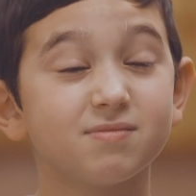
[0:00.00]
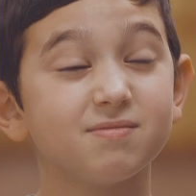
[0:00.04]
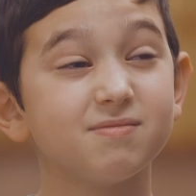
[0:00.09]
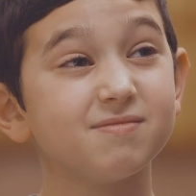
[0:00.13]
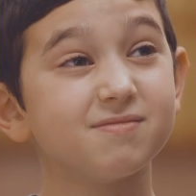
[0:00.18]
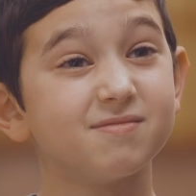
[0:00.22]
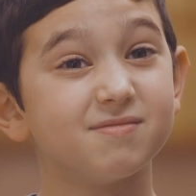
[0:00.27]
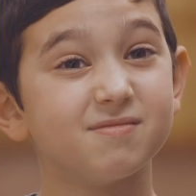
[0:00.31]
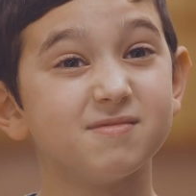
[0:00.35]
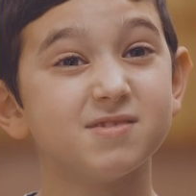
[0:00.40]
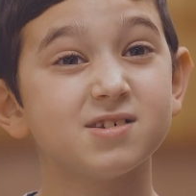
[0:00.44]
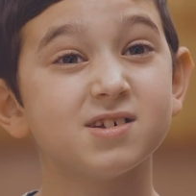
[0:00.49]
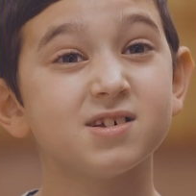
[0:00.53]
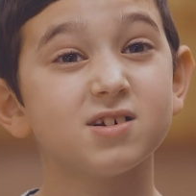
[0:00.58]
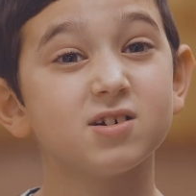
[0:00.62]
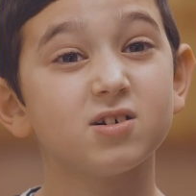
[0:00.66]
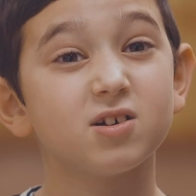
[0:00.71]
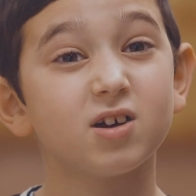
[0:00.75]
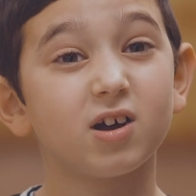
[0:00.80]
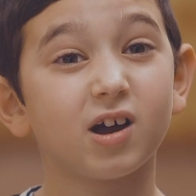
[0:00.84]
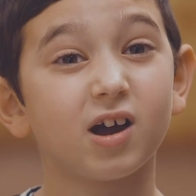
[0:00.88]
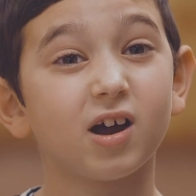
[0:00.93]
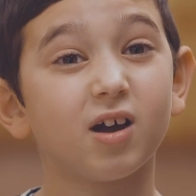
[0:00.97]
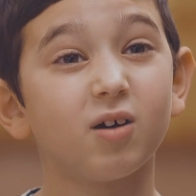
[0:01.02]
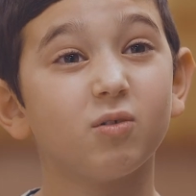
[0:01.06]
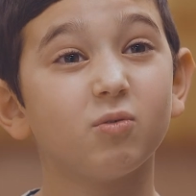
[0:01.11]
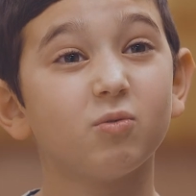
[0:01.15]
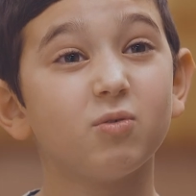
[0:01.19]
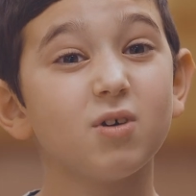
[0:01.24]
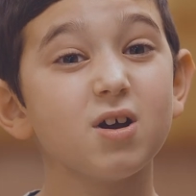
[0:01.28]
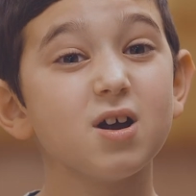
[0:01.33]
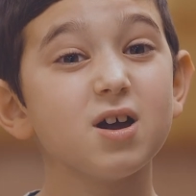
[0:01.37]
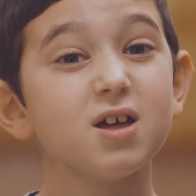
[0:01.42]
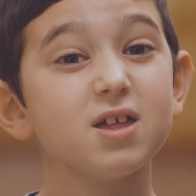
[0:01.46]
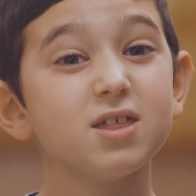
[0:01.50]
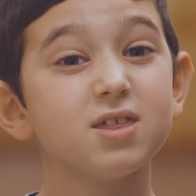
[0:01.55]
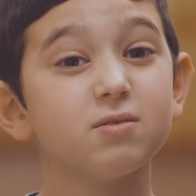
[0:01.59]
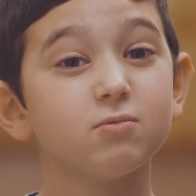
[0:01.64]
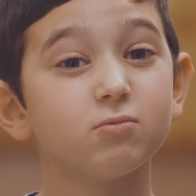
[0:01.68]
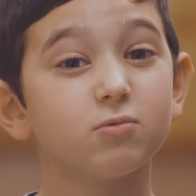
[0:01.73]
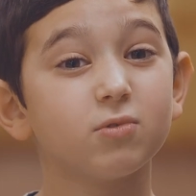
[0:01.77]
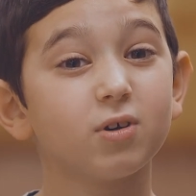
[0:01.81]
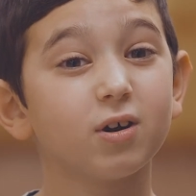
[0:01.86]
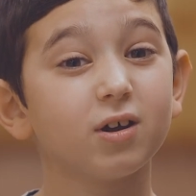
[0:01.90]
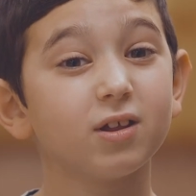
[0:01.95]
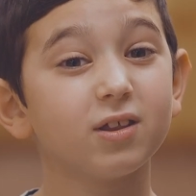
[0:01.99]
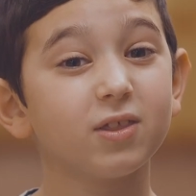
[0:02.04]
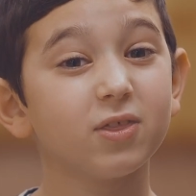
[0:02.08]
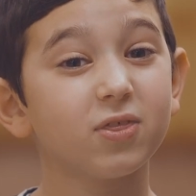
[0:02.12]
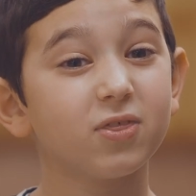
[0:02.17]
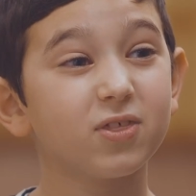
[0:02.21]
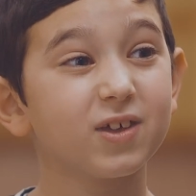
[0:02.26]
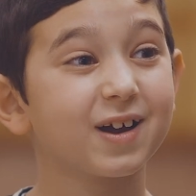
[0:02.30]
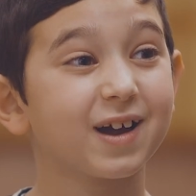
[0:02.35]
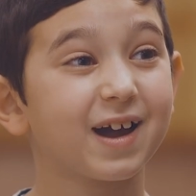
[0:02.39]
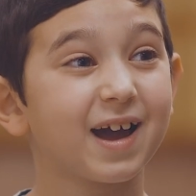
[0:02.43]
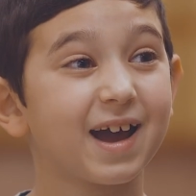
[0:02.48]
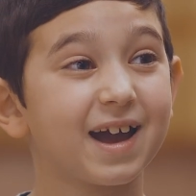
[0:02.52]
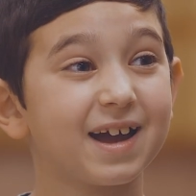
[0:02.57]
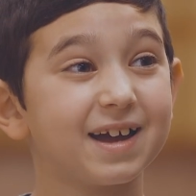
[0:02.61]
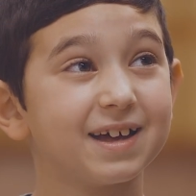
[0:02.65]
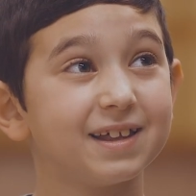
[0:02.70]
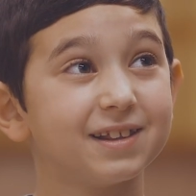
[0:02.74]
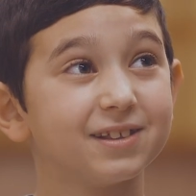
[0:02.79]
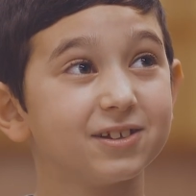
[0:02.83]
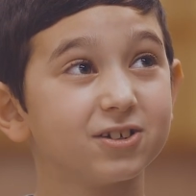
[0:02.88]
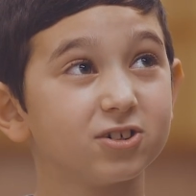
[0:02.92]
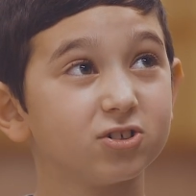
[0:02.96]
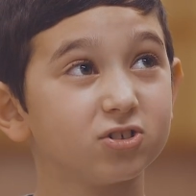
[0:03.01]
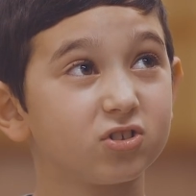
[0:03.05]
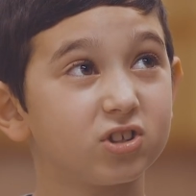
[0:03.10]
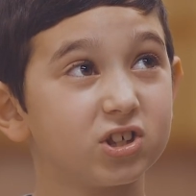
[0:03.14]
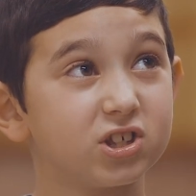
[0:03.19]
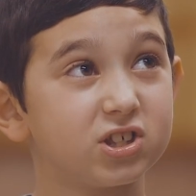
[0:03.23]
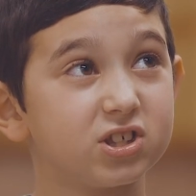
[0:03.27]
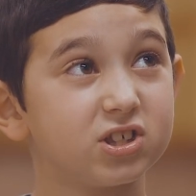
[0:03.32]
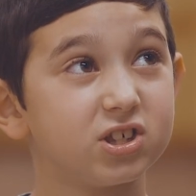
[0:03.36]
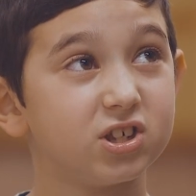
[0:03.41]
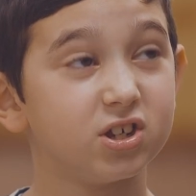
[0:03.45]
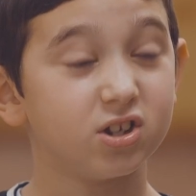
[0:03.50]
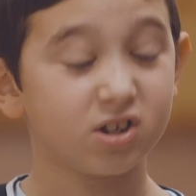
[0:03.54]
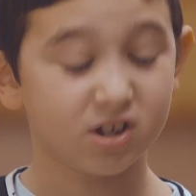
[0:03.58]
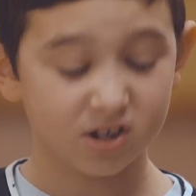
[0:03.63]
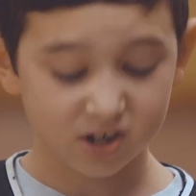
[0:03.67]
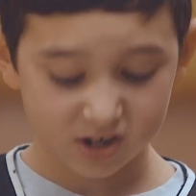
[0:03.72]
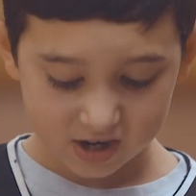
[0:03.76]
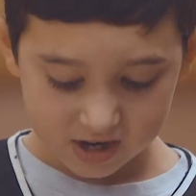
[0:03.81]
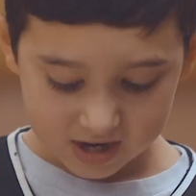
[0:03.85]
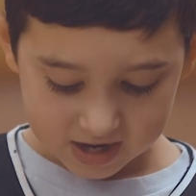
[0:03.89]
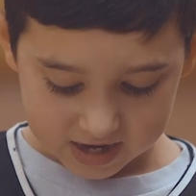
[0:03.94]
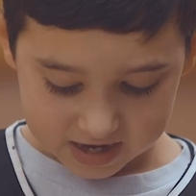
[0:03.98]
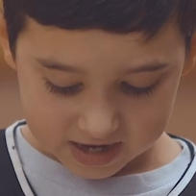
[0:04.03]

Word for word: Hmm. What one thing I learned this year